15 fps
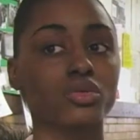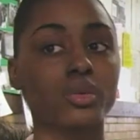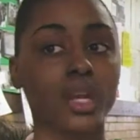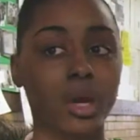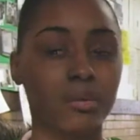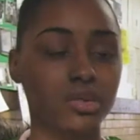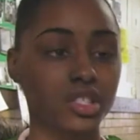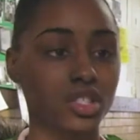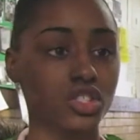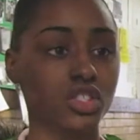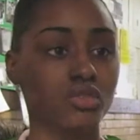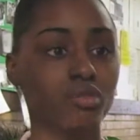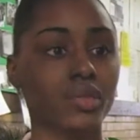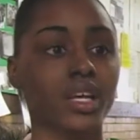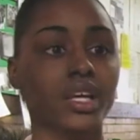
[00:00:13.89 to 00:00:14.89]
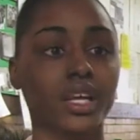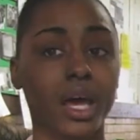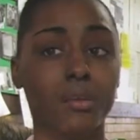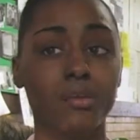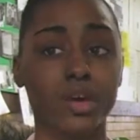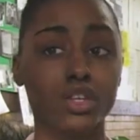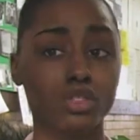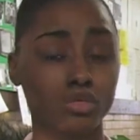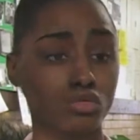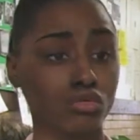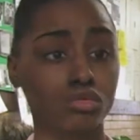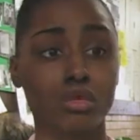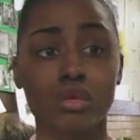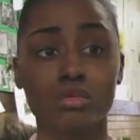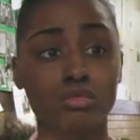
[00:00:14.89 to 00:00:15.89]
you in that position of being that person
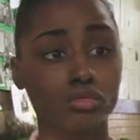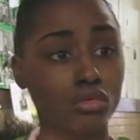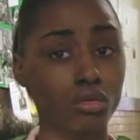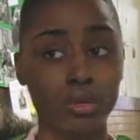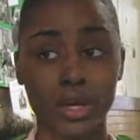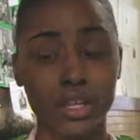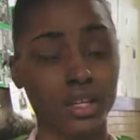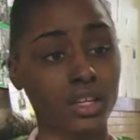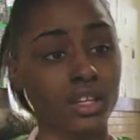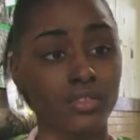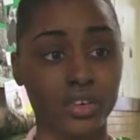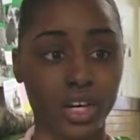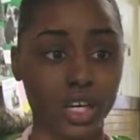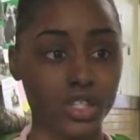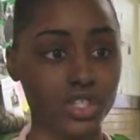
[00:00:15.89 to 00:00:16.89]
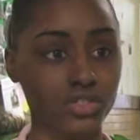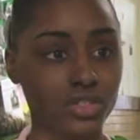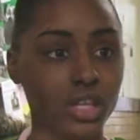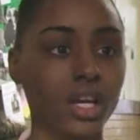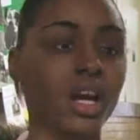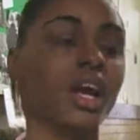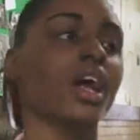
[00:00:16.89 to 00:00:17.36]
who's going through it in a different country.